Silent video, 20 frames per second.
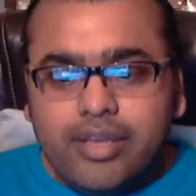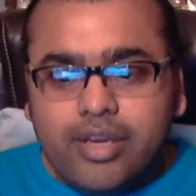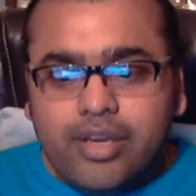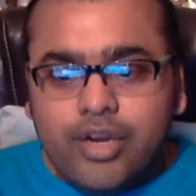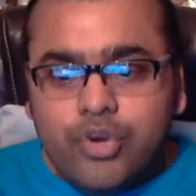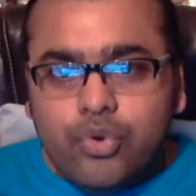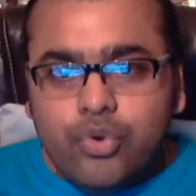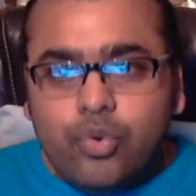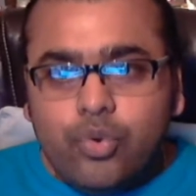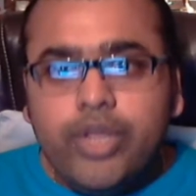
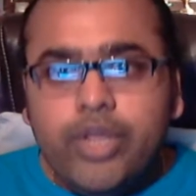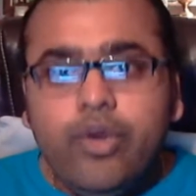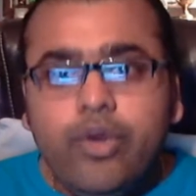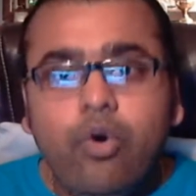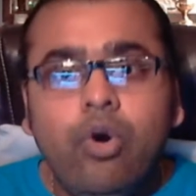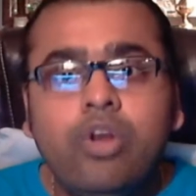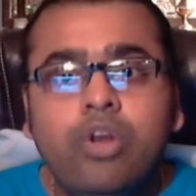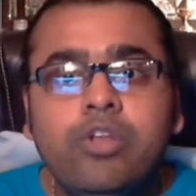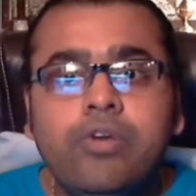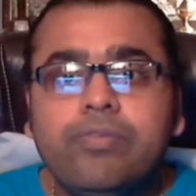controlling
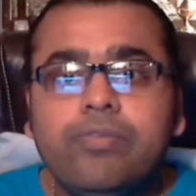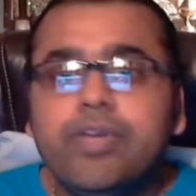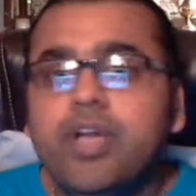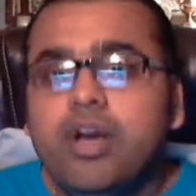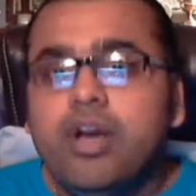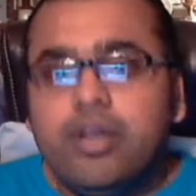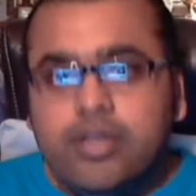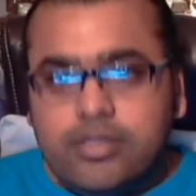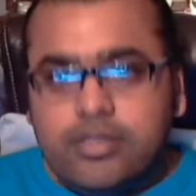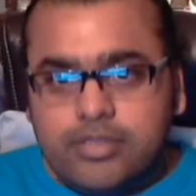all your
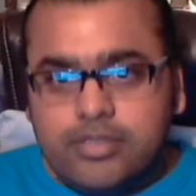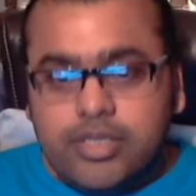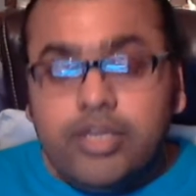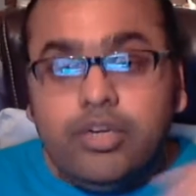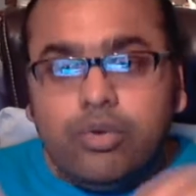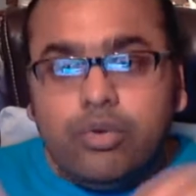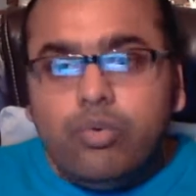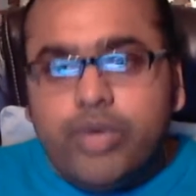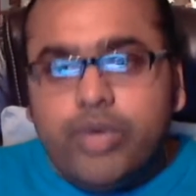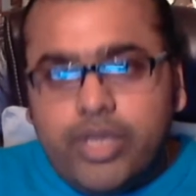vikaras,
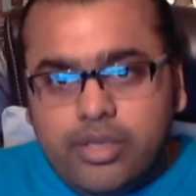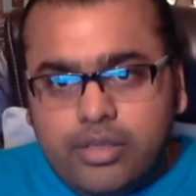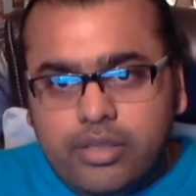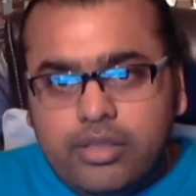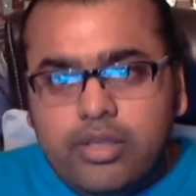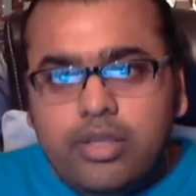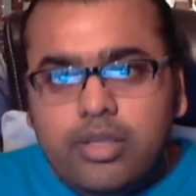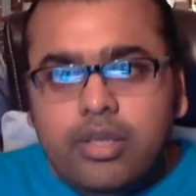including